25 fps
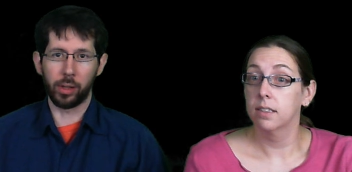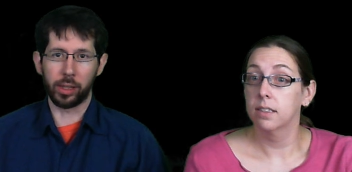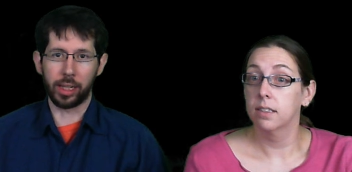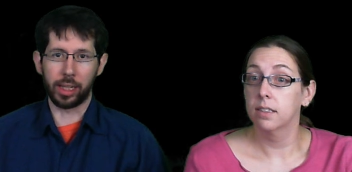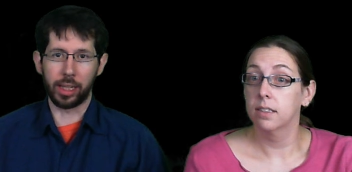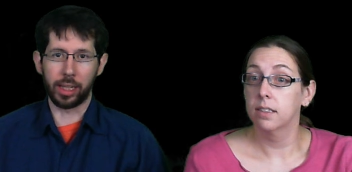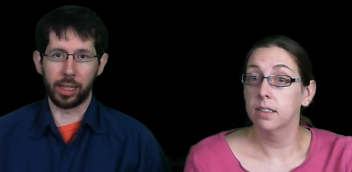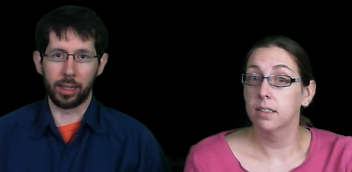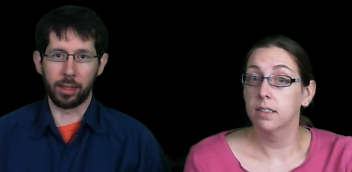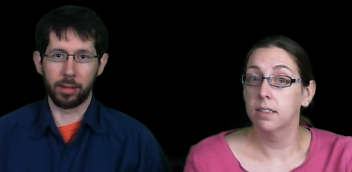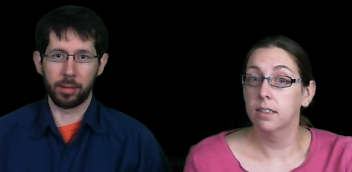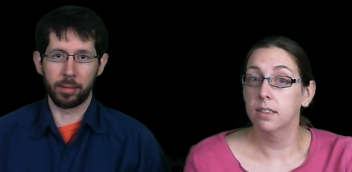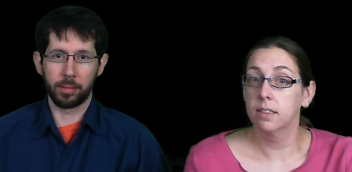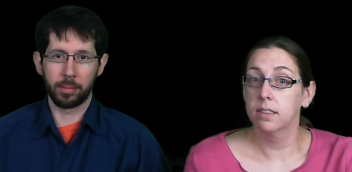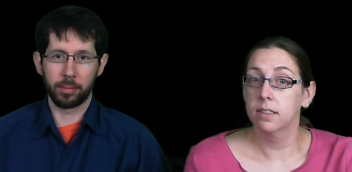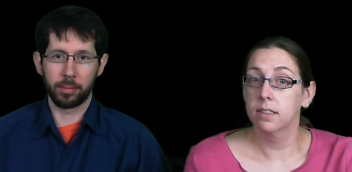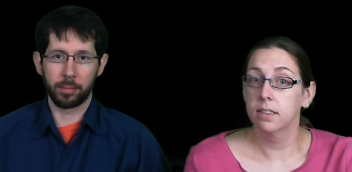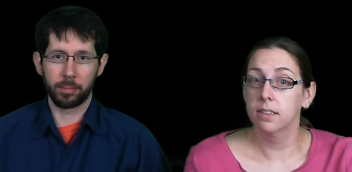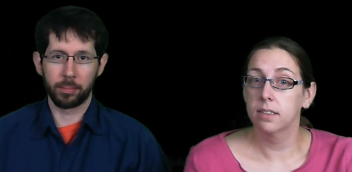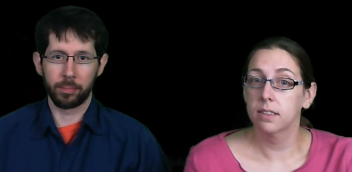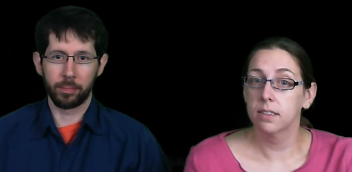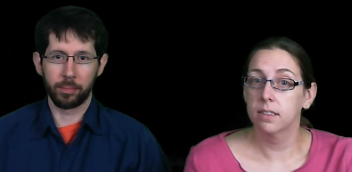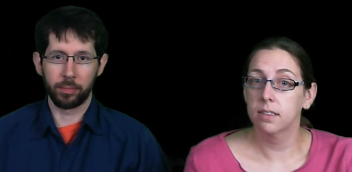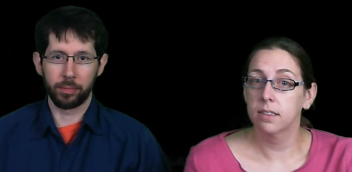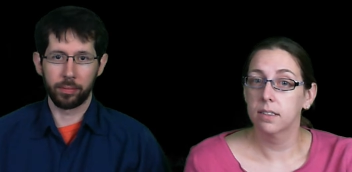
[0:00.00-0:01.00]
Speaker 1: again.
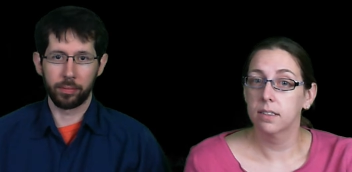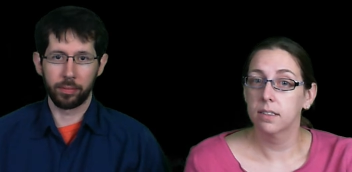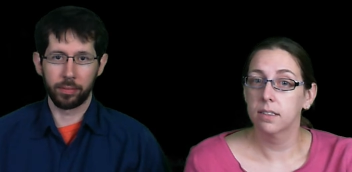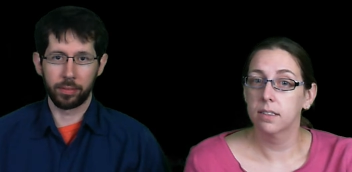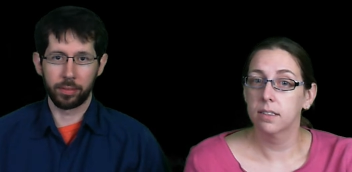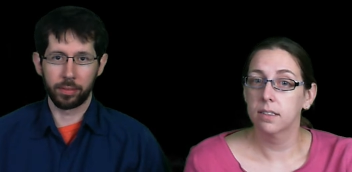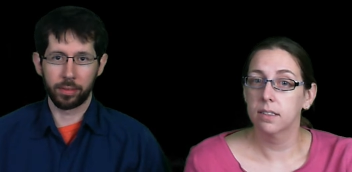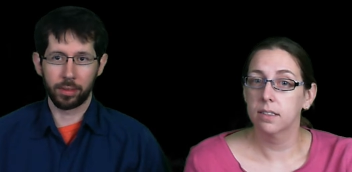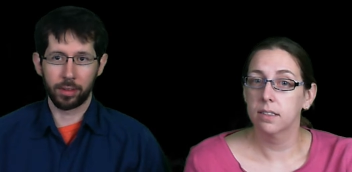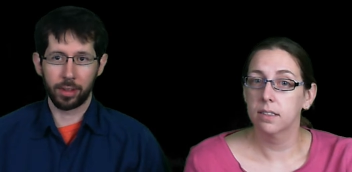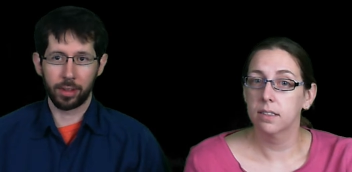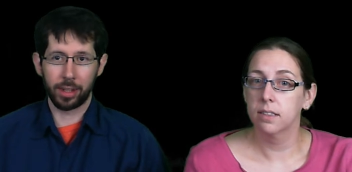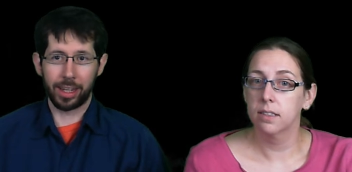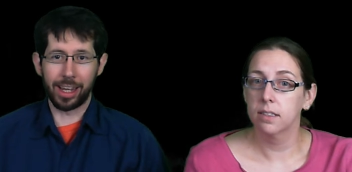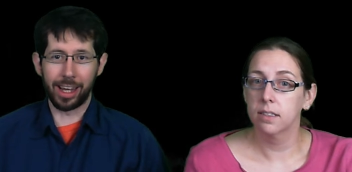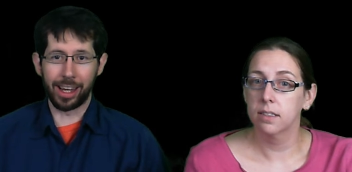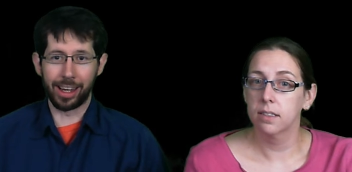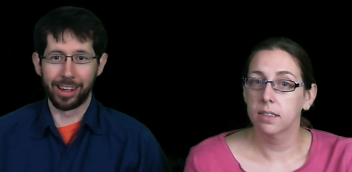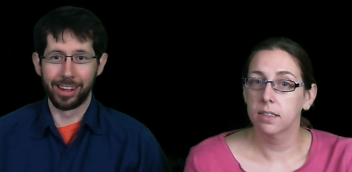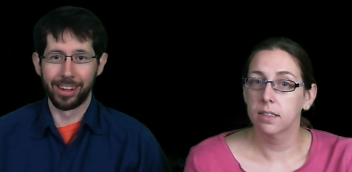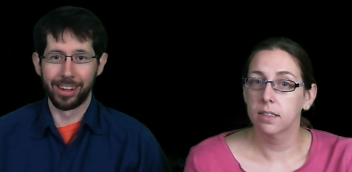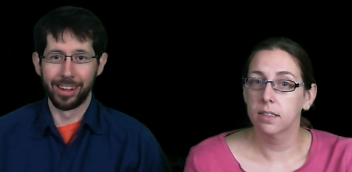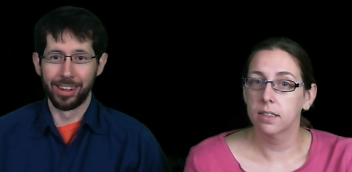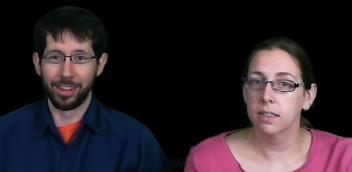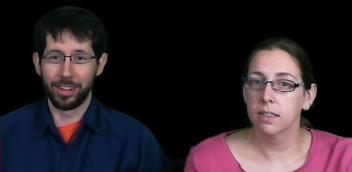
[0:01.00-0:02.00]
Yeah,
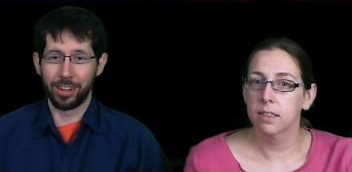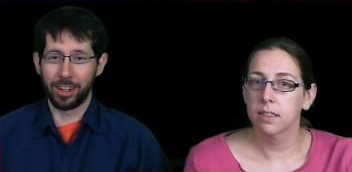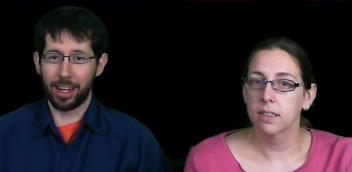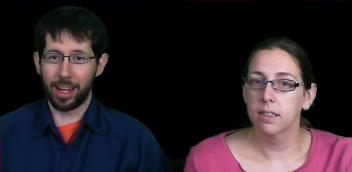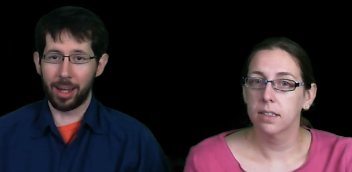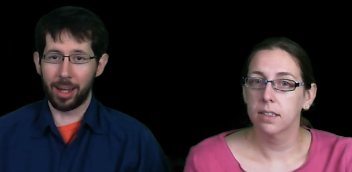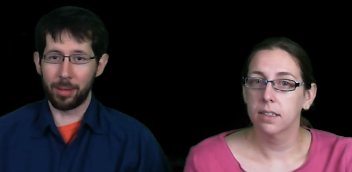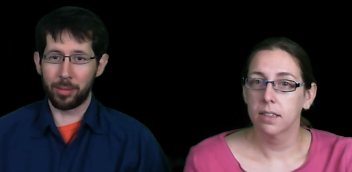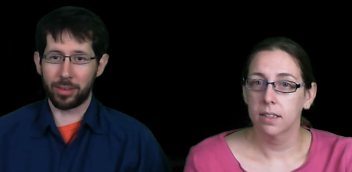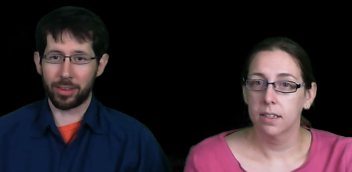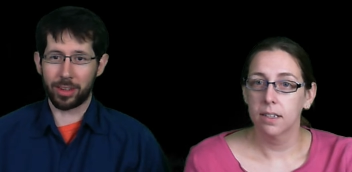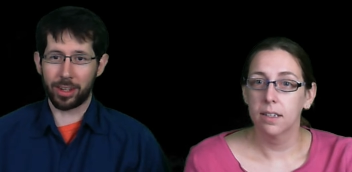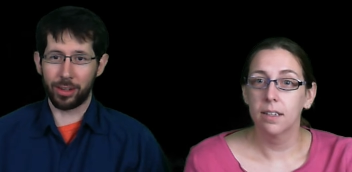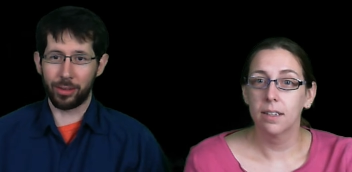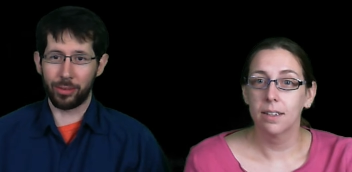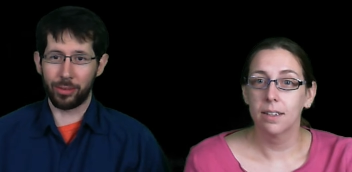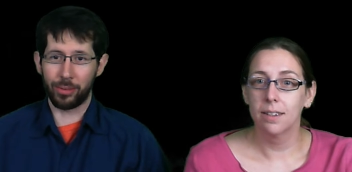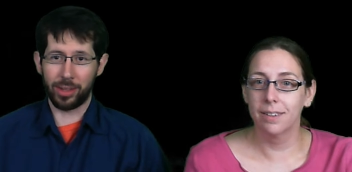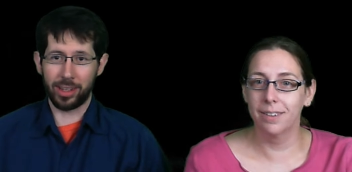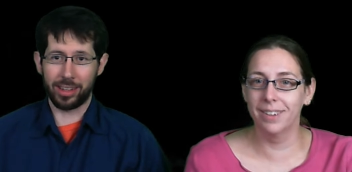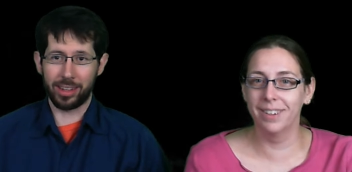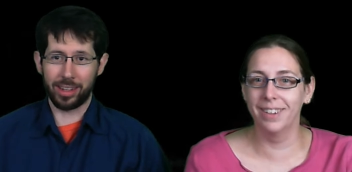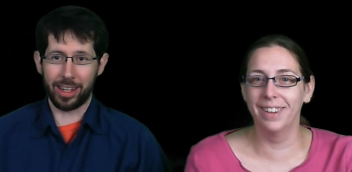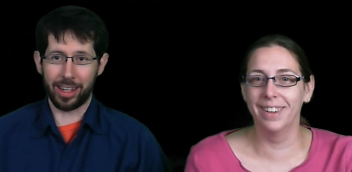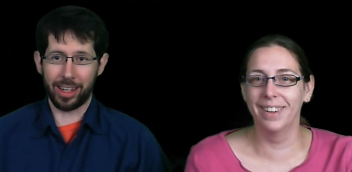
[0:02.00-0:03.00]
I'm just gonna
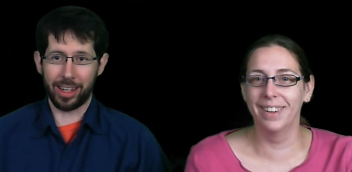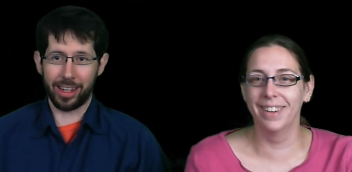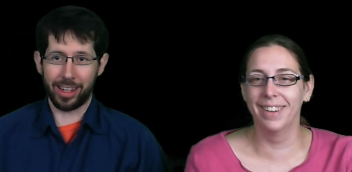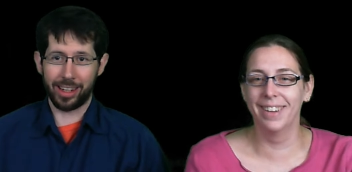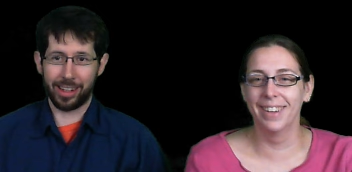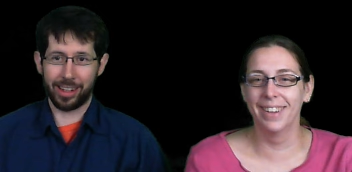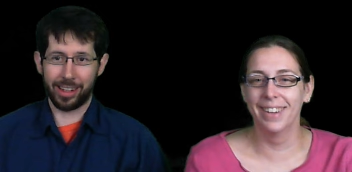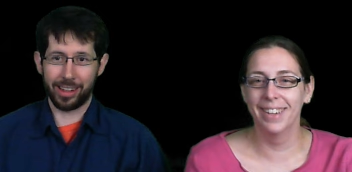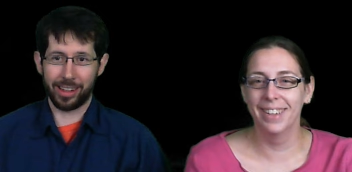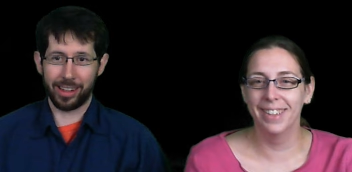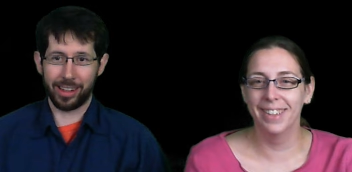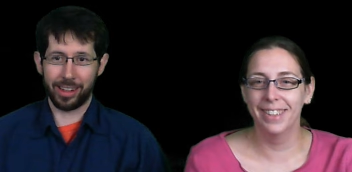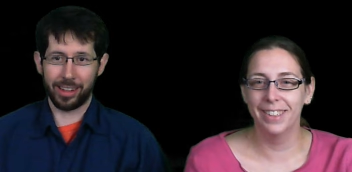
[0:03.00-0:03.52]
reset.